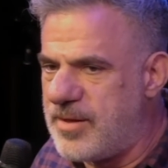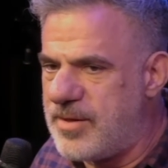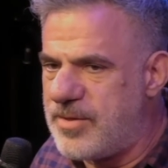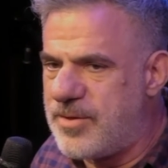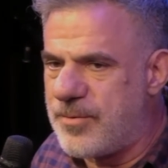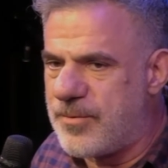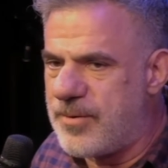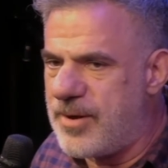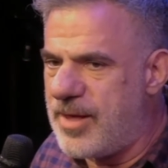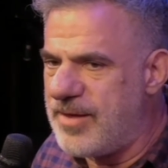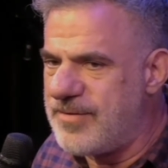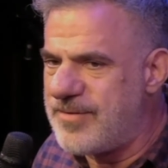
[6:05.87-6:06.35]
and
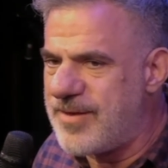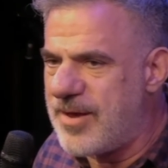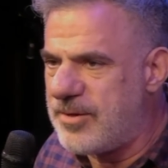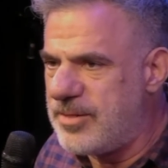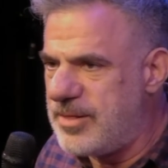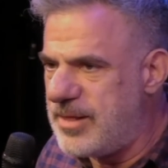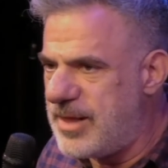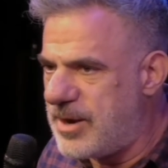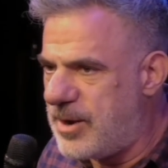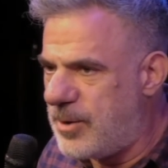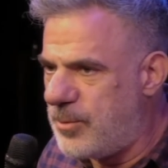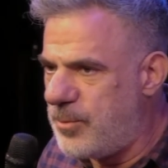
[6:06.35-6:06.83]
to realize how
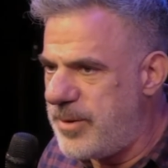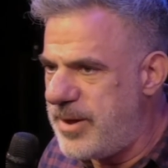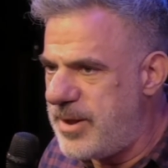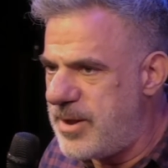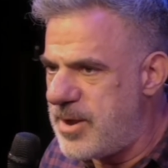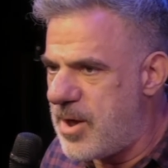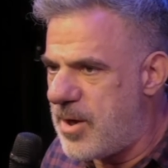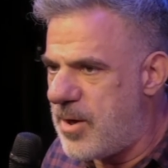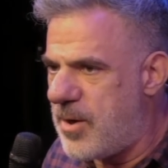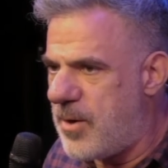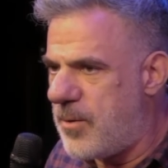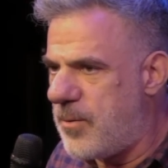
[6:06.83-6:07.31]
little we
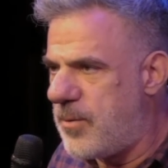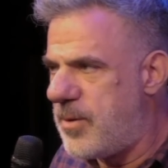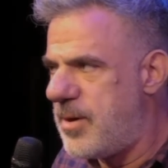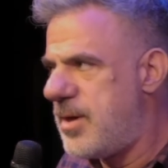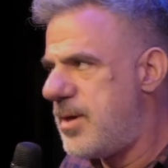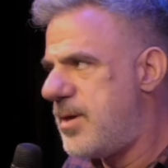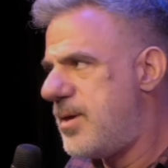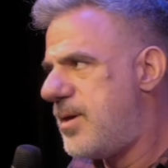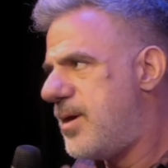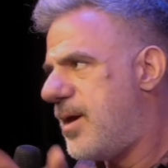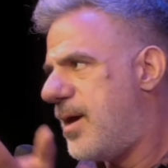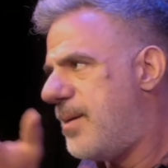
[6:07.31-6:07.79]
know
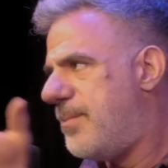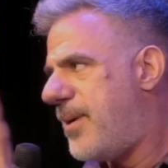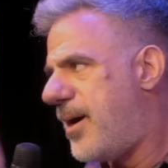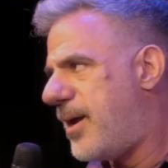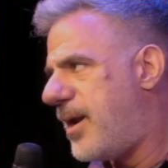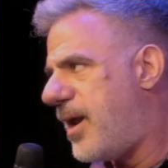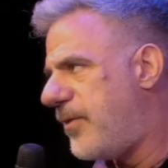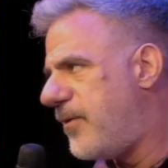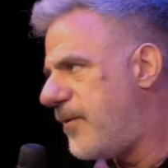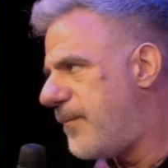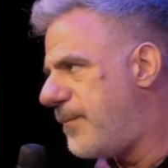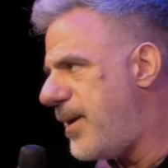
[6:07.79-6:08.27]

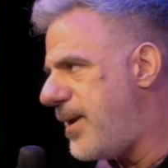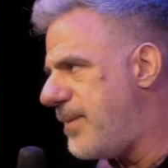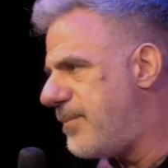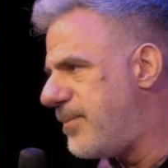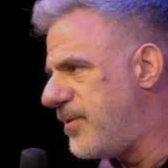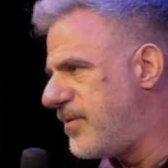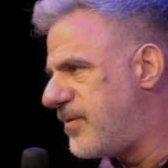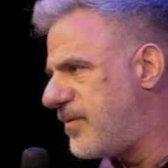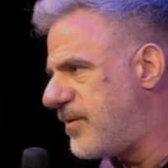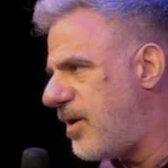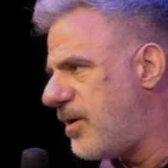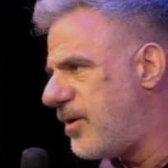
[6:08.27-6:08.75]
about other
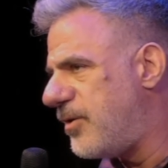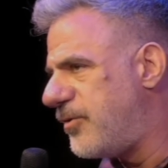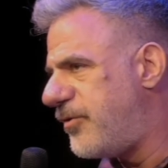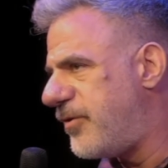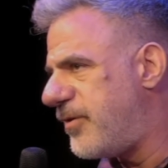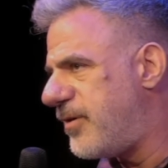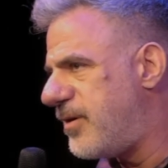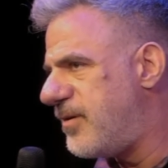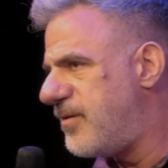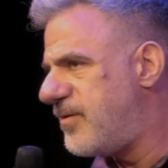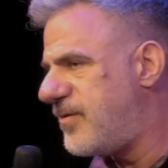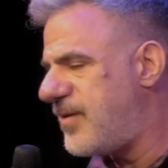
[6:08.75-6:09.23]
people's
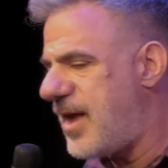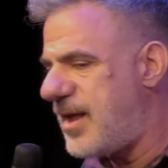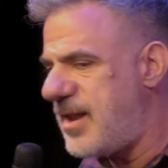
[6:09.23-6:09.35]
cultures.